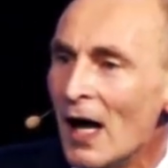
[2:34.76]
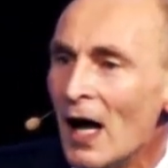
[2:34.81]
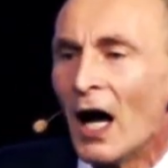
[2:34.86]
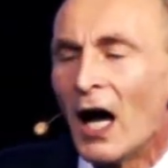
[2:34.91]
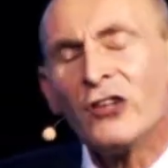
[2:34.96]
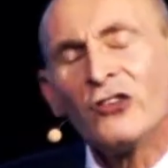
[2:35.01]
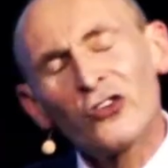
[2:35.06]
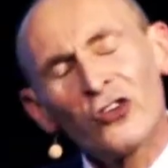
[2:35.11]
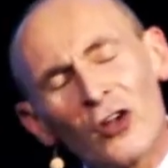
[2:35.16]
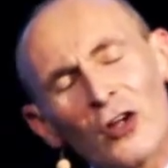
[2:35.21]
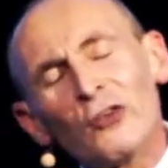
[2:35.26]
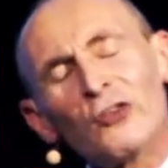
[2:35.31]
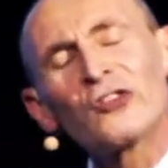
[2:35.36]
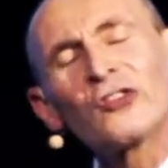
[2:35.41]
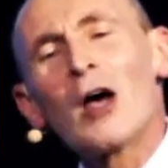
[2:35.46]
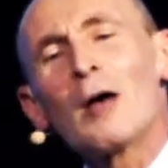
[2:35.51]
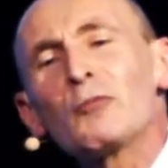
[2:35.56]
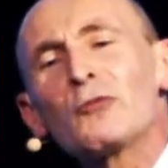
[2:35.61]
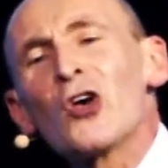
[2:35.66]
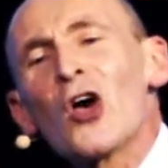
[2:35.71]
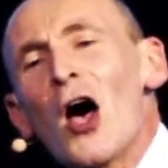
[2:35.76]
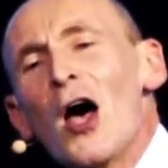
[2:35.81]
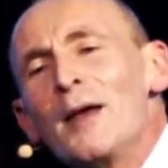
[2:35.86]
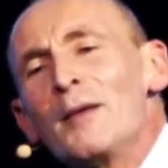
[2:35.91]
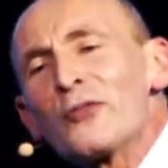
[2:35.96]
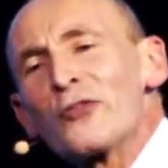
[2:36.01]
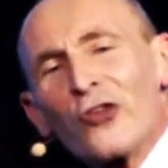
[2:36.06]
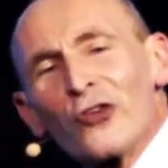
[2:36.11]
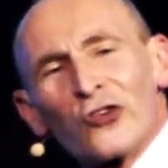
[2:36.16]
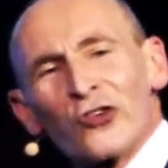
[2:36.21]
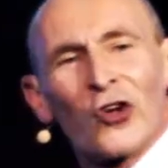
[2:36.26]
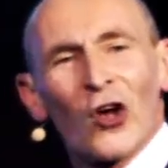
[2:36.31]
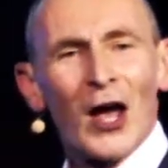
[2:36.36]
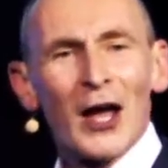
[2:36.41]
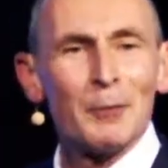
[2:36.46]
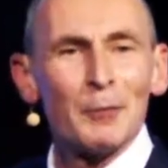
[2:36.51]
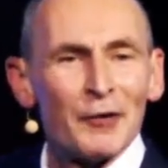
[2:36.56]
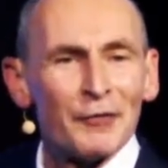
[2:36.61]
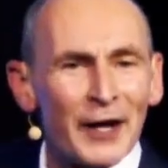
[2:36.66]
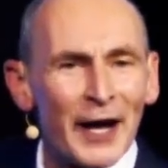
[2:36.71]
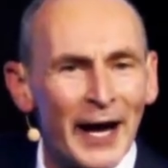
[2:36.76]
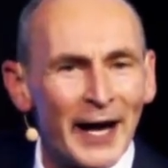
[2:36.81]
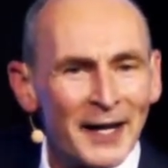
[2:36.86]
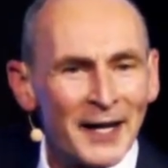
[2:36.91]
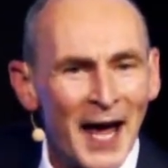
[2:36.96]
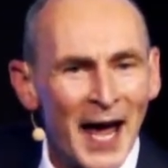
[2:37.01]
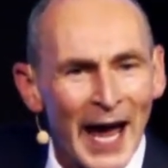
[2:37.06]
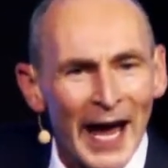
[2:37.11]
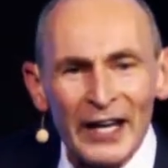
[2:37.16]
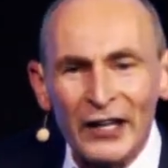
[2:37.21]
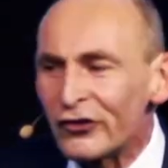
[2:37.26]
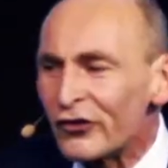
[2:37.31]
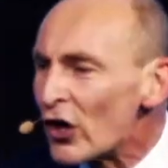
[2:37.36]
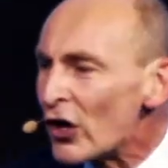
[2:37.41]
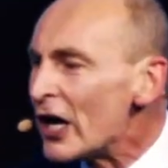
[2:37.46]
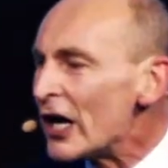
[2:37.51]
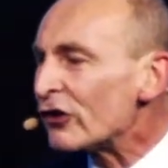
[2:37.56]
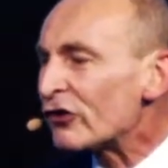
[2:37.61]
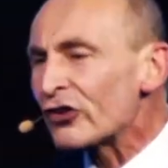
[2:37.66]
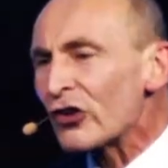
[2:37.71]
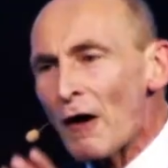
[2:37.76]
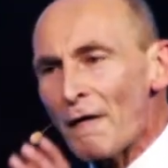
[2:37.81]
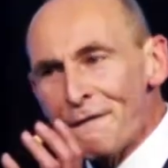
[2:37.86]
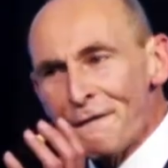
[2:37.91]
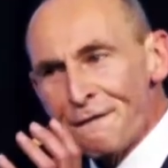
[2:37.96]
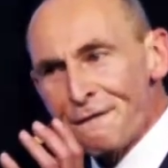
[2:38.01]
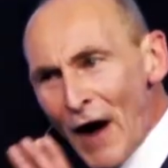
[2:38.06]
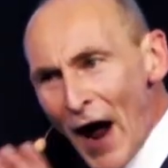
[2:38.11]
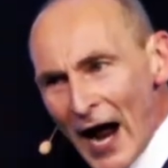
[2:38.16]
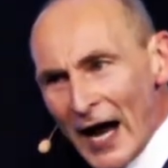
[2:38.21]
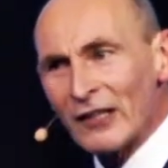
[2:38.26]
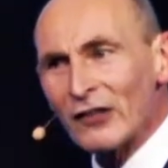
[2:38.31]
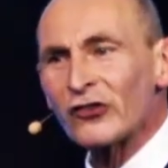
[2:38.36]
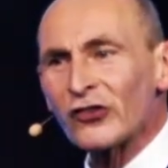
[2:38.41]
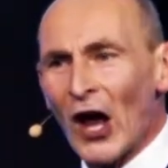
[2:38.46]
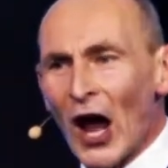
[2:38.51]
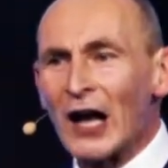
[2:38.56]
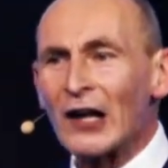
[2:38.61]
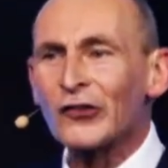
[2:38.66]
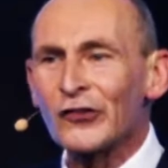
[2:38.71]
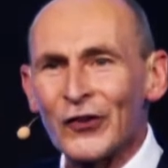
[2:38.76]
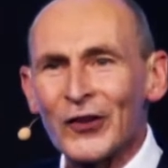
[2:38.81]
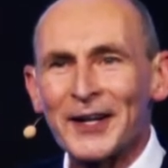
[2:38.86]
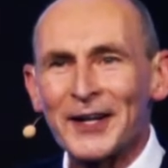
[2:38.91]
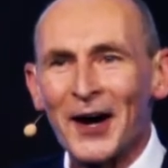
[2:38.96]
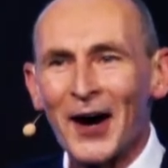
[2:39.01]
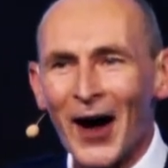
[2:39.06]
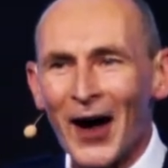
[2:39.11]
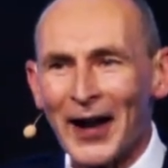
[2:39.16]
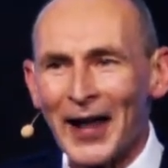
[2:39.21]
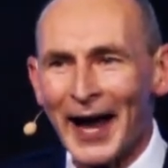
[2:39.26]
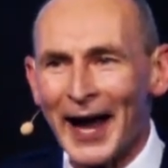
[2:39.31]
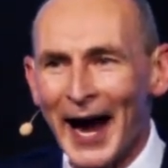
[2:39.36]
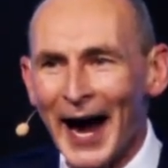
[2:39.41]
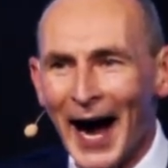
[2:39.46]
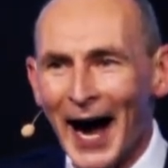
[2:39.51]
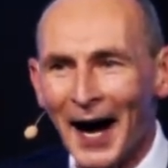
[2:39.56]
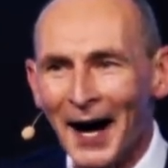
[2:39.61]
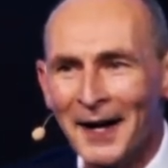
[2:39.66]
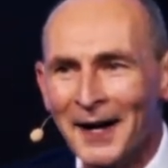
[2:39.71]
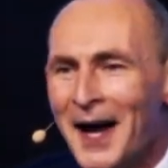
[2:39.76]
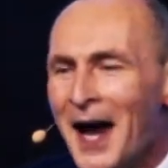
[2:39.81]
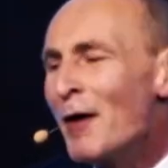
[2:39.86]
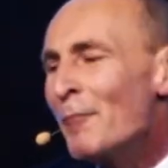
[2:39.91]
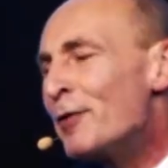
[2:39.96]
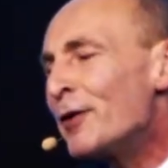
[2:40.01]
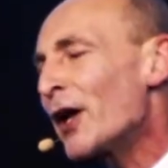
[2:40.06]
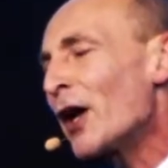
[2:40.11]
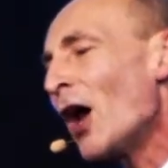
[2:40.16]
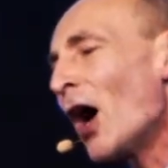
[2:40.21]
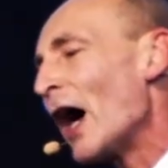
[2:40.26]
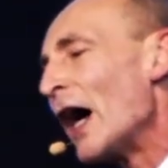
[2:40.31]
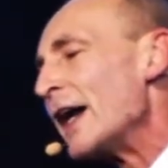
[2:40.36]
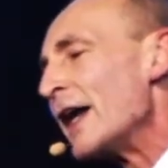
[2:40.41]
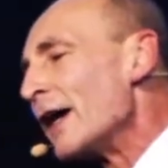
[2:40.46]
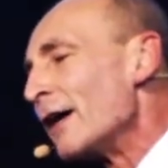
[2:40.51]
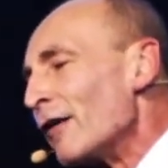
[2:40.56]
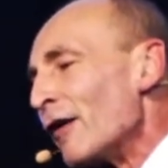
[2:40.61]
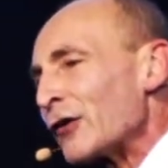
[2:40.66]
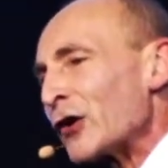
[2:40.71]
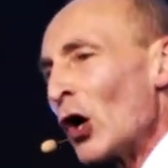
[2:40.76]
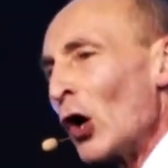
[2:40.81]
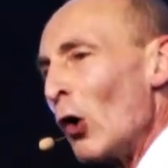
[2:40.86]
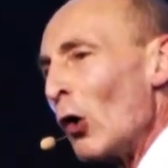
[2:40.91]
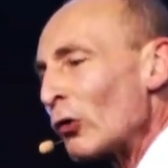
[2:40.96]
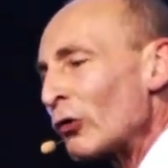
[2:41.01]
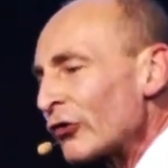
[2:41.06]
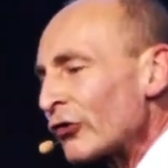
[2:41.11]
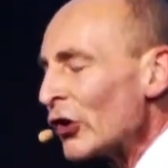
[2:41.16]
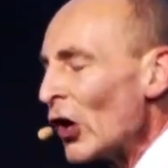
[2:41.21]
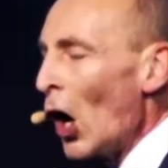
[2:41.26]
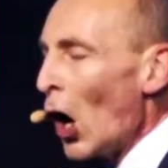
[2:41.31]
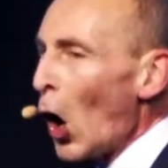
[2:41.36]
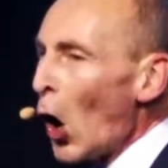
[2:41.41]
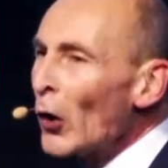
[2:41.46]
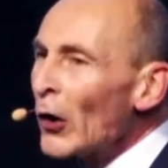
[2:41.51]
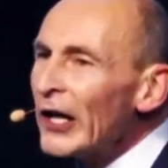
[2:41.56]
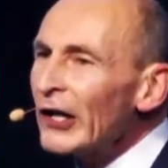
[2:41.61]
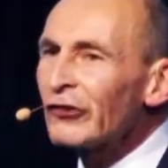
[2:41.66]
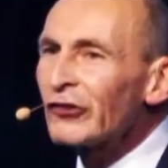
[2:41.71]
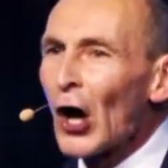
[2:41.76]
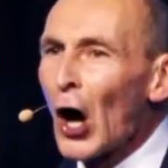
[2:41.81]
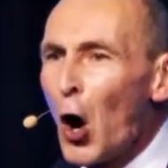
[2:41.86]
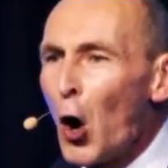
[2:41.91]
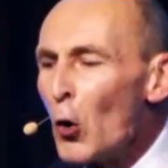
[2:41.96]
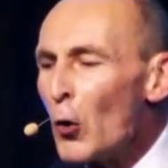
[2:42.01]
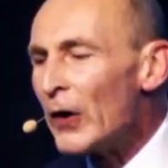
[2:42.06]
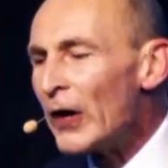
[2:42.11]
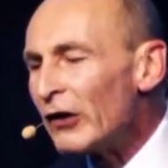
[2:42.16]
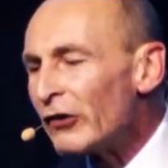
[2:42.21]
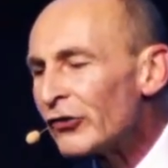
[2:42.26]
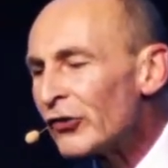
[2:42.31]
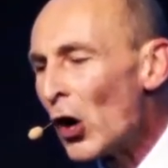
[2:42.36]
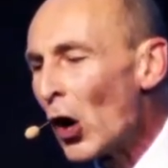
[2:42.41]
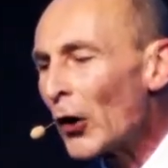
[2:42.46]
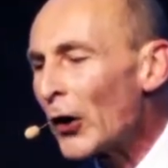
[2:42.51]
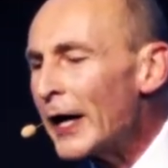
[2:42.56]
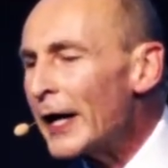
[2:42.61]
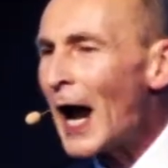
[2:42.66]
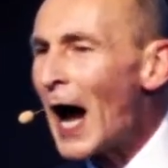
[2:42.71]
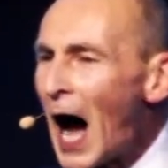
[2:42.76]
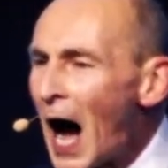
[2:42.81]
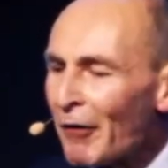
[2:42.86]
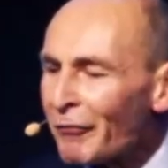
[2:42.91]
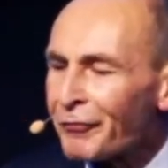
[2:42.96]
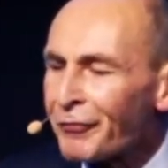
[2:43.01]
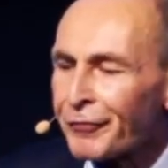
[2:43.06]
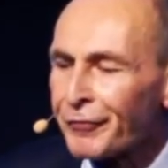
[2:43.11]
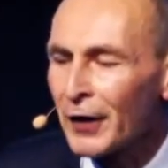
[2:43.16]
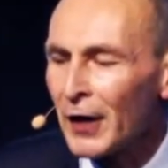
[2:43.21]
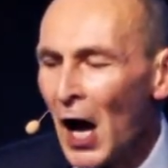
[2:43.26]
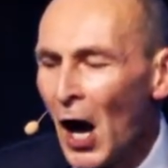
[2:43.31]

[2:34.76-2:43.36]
And you know, sometimes the shame of it is that it's a fantastic idea. But an idea, of course, on its own is not enough.